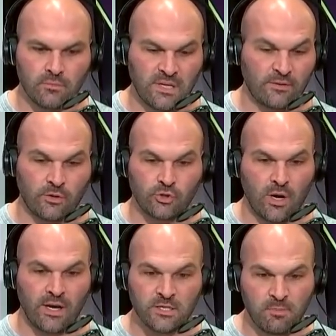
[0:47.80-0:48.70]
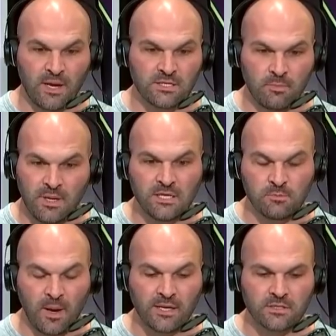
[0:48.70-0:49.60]
he's out there trying his best to be
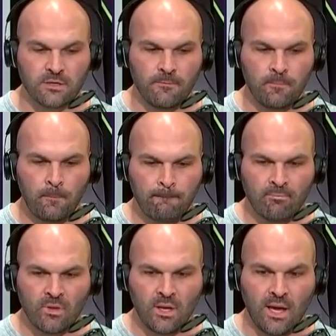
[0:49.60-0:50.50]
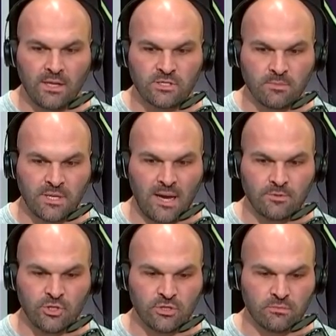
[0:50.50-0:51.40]
his best. And
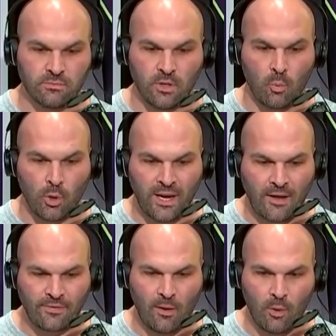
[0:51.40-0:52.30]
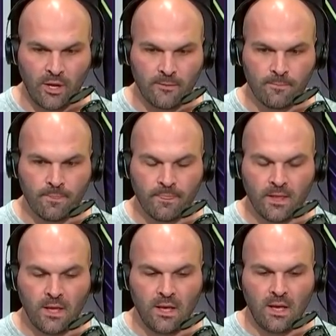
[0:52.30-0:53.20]
sometimes it just doesn't work out that way.
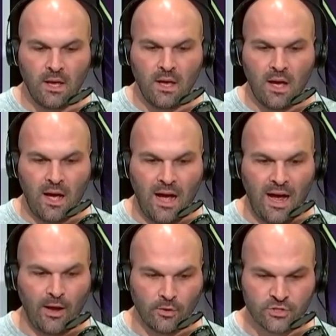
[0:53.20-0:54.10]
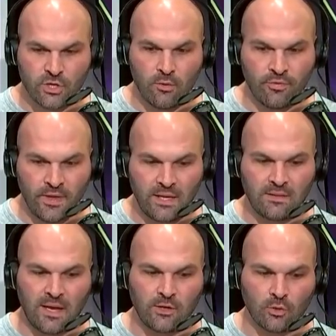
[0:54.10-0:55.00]
I also
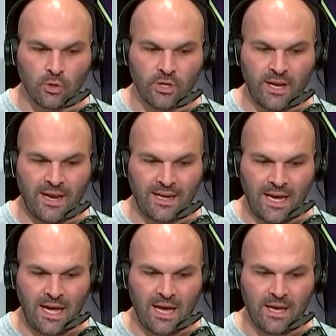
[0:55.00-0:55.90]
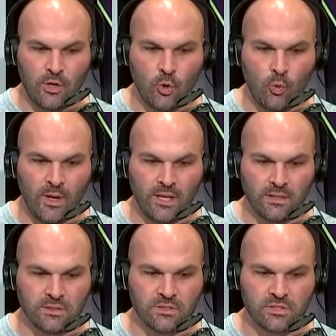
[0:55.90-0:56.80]
think that you're looking at a guy who
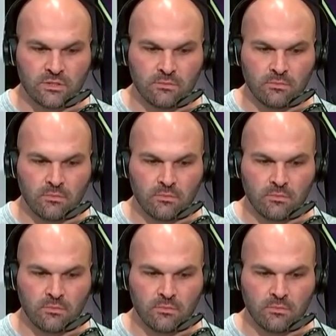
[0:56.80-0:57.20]
is